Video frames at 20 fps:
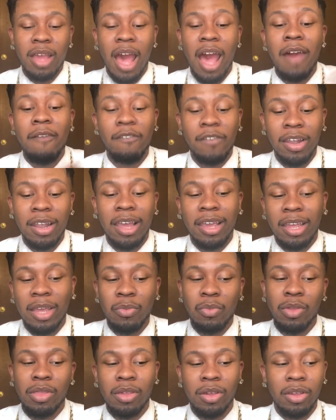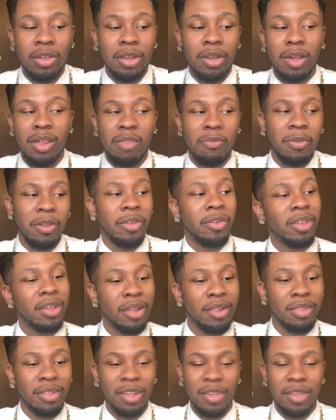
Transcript: I feel like it was a good experience,